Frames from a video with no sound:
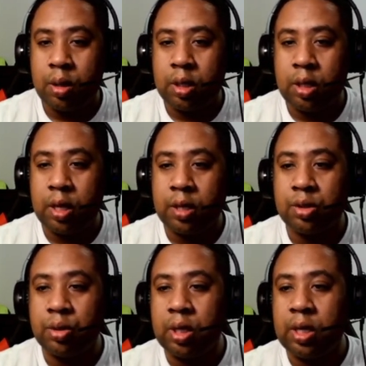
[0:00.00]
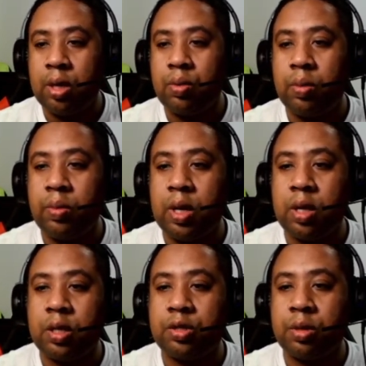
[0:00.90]
Okay, so the link will be in the
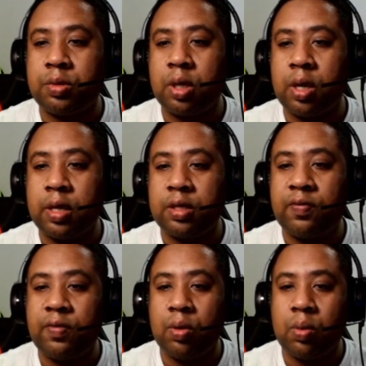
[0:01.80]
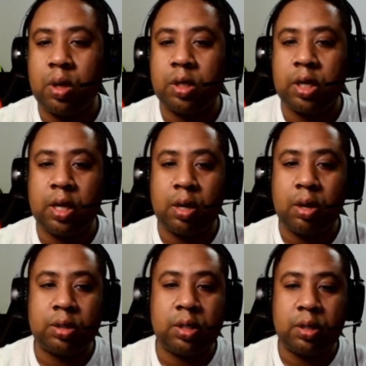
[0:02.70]
description, guys. If you want to get
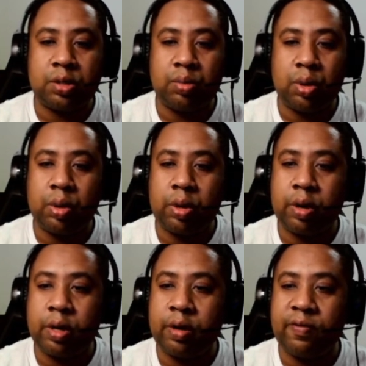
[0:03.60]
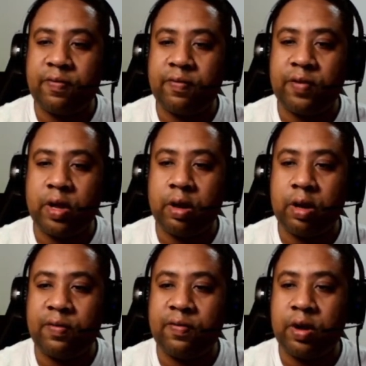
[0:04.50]
onto this broker, they're
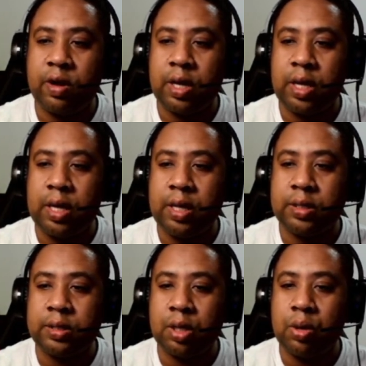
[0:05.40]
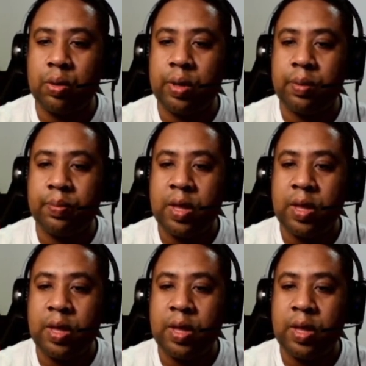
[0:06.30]
fairly easy going.